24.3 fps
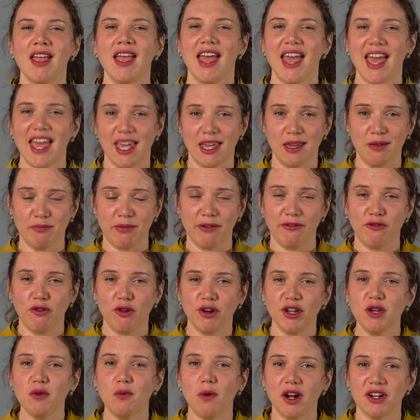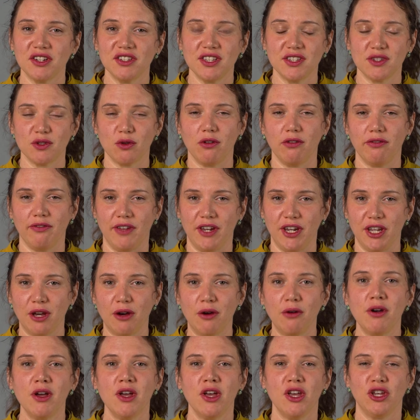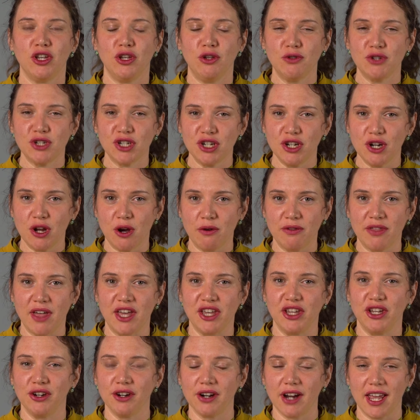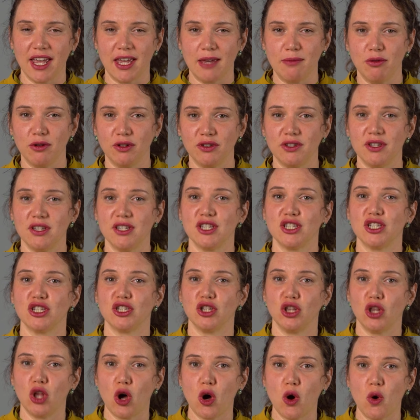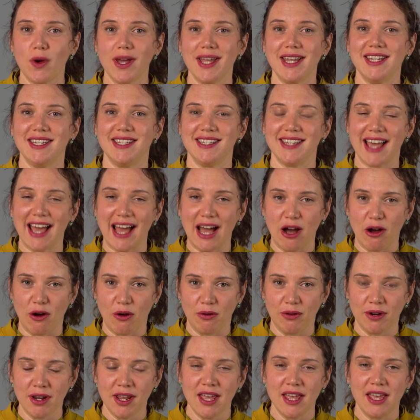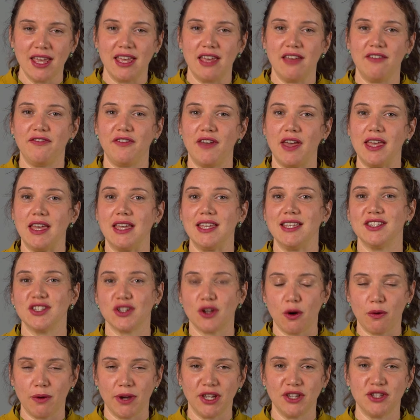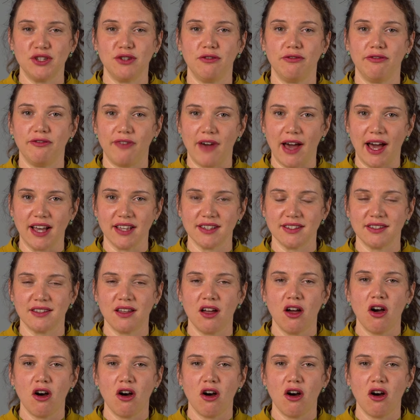Hey, before you watch this whole video, you should know that you're able to slow it down if it's going too fast.